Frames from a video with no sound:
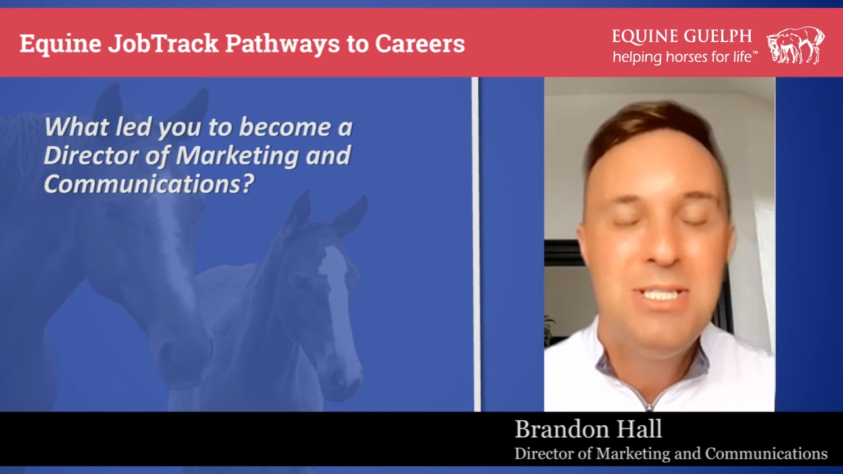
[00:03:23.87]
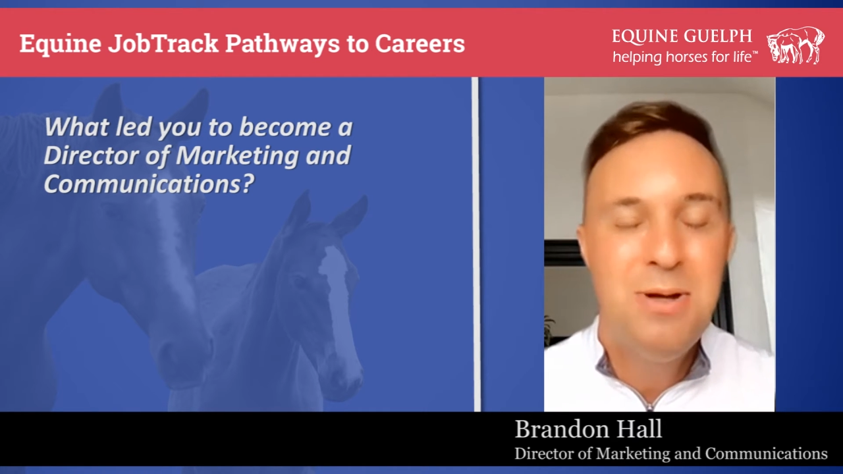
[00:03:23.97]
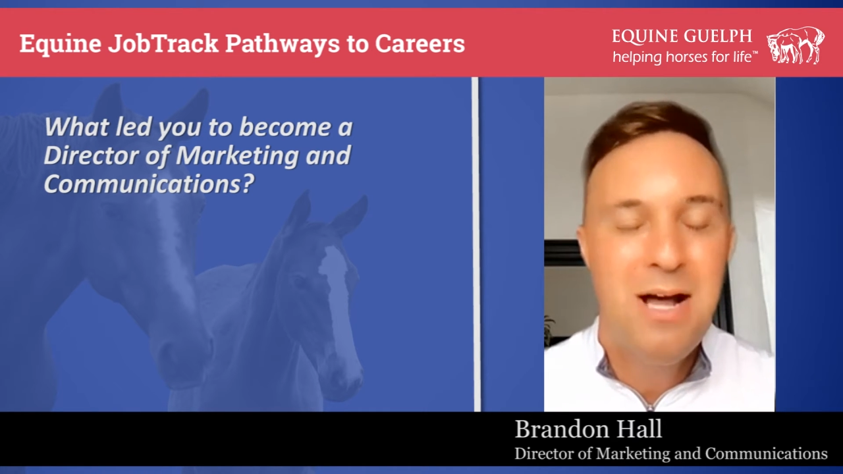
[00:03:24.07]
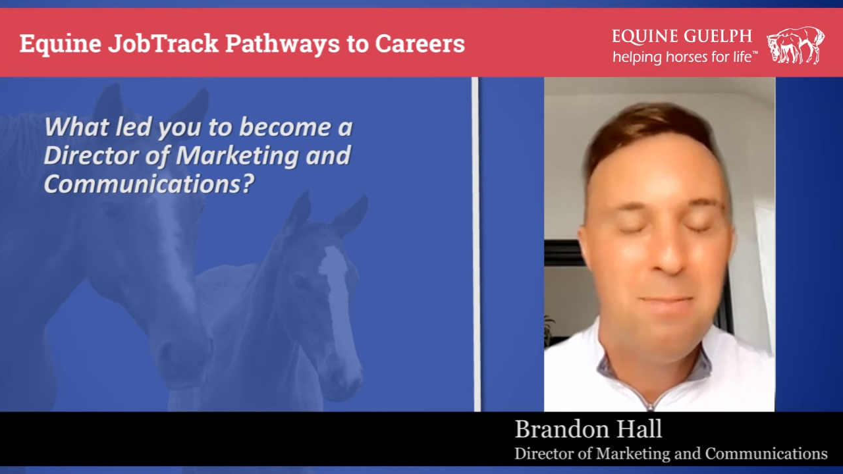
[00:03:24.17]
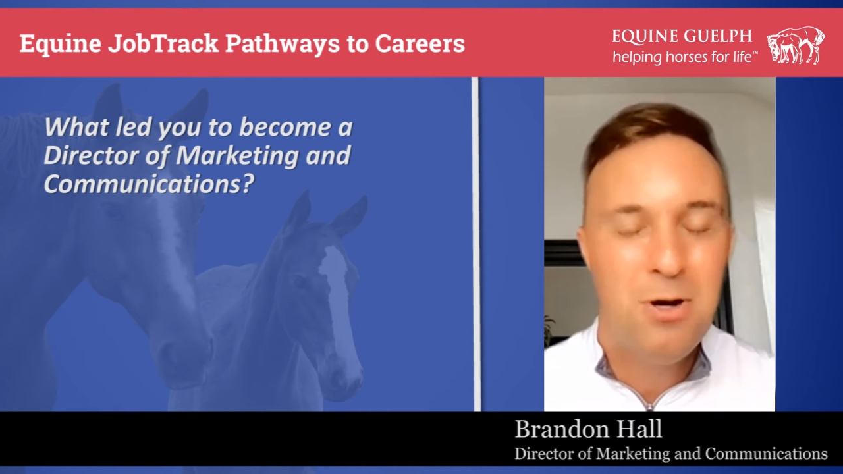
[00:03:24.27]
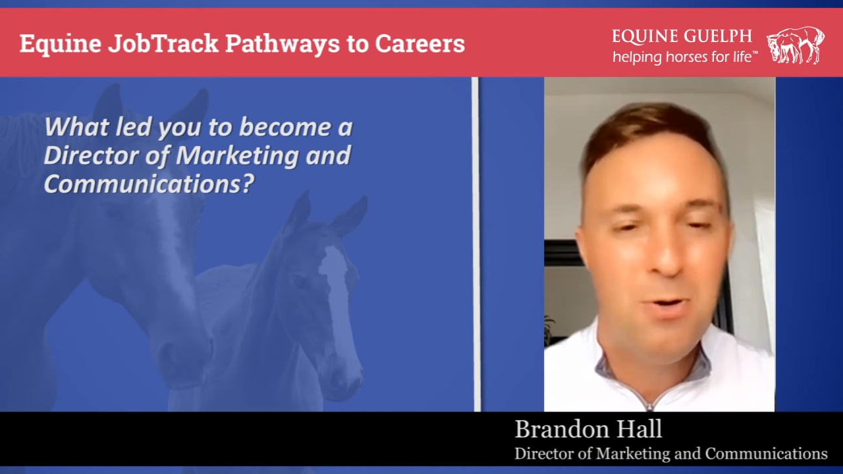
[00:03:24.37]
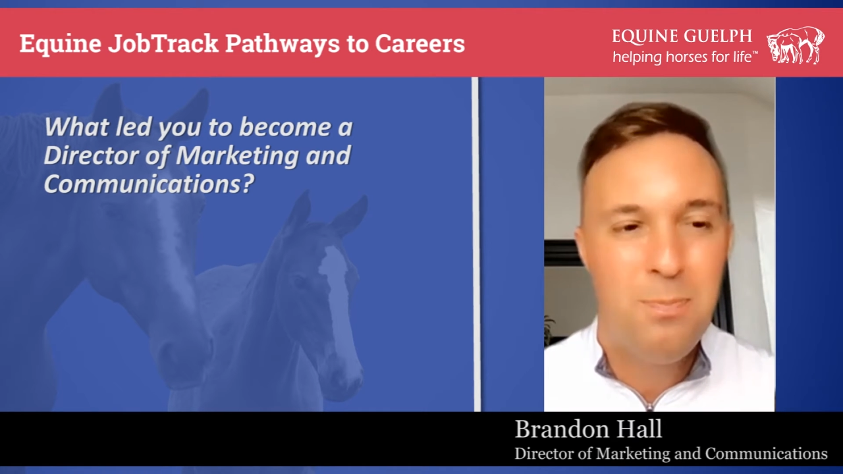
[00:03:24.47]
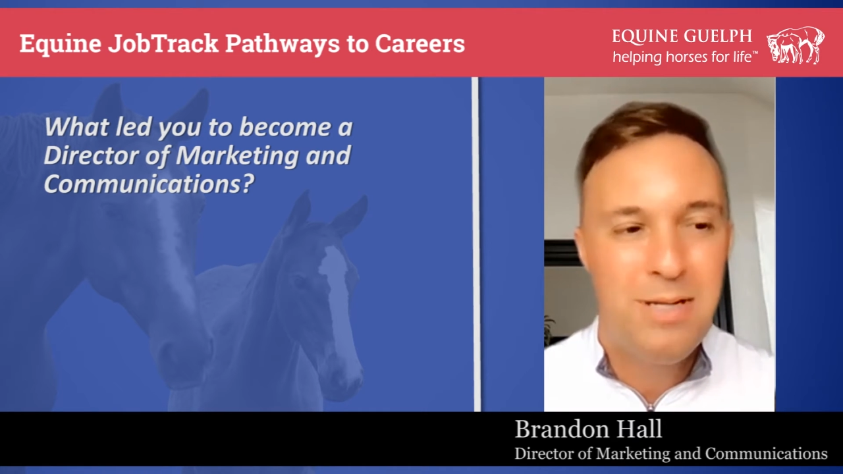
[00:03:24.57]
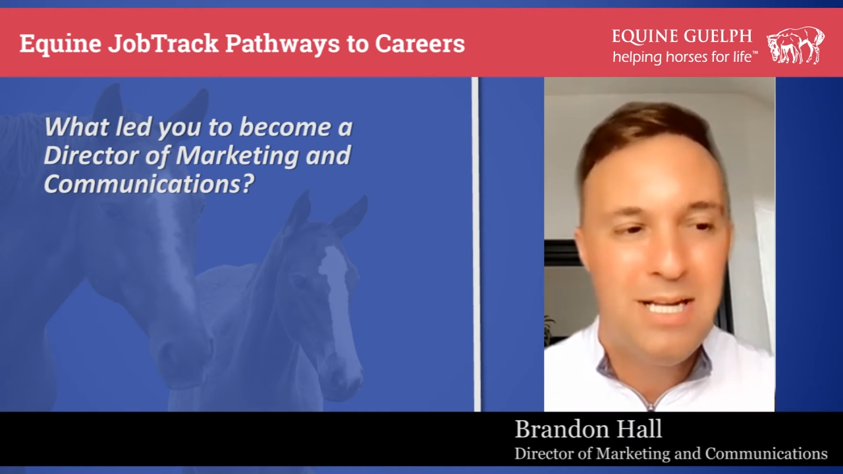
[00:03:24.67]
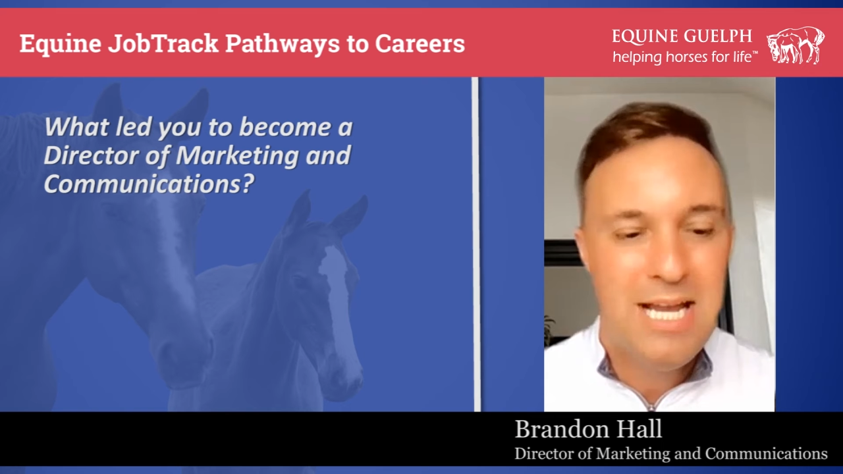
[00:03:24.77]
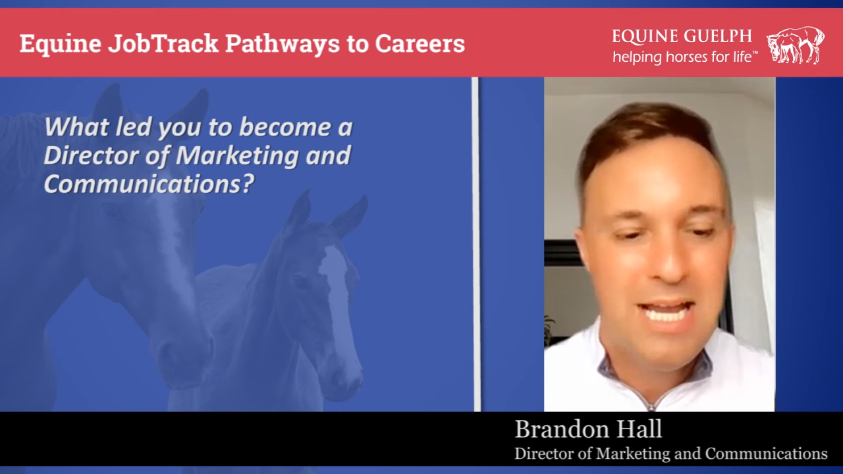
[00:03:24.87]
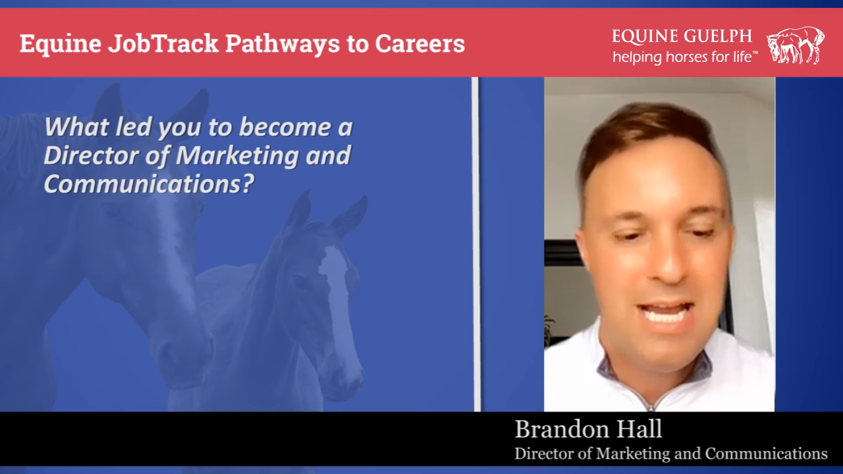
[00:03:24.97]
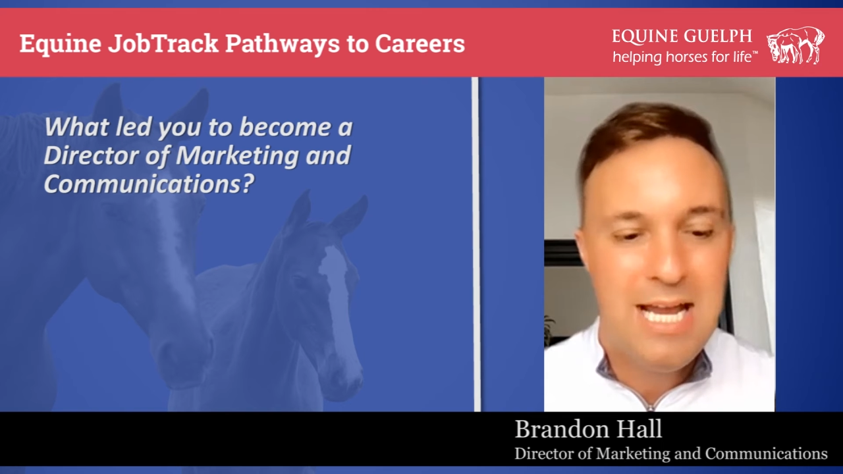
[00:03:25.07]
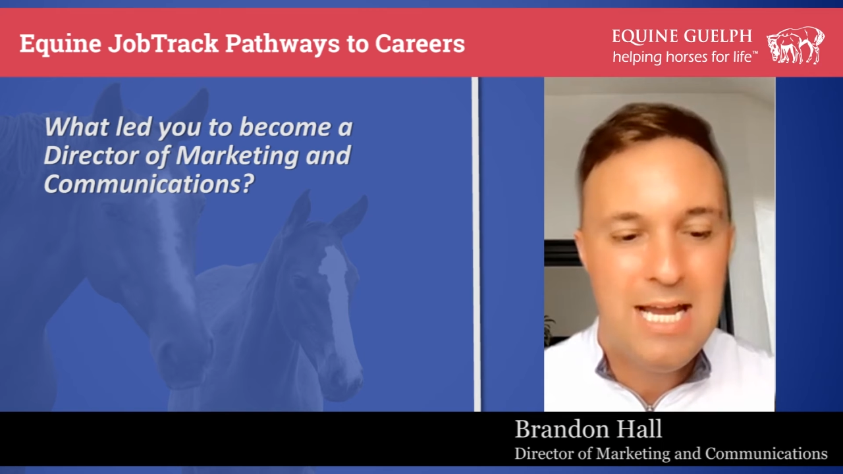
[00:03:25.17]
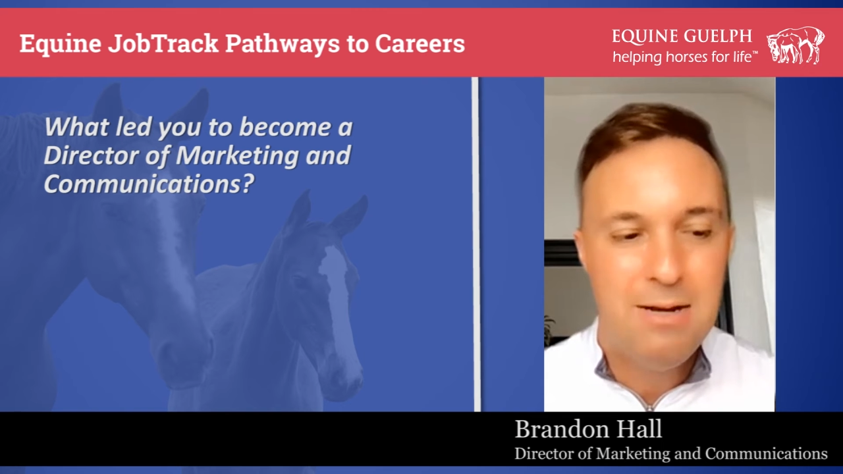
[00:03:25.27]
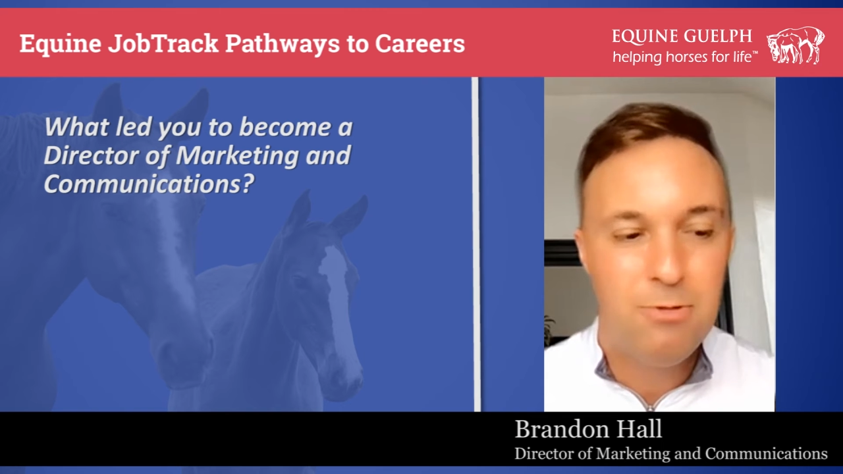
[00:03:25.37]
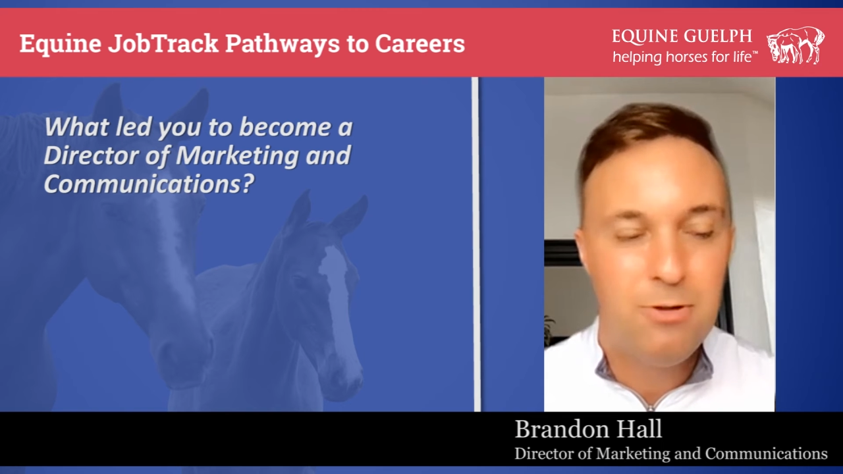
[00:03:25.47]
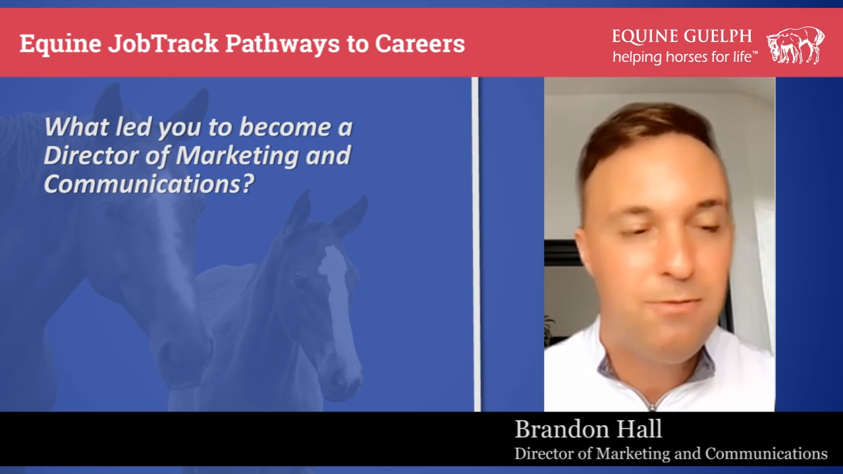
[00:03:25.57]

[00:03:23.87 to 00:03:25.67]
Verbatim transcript: to help open a